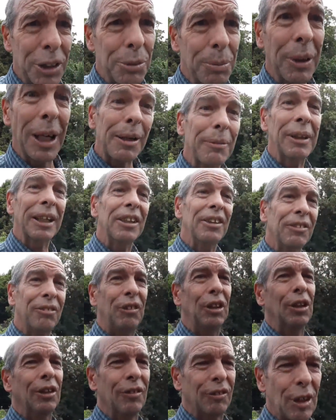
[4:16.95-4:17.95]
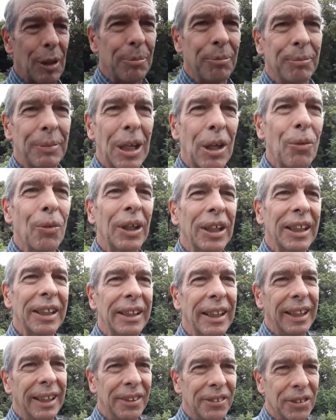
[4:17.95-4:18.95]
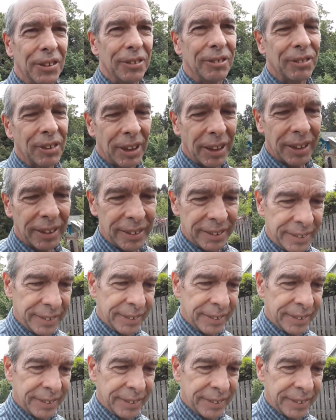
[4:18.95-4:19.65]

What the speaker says: but I'm getting a few of them, about 1 a day so far.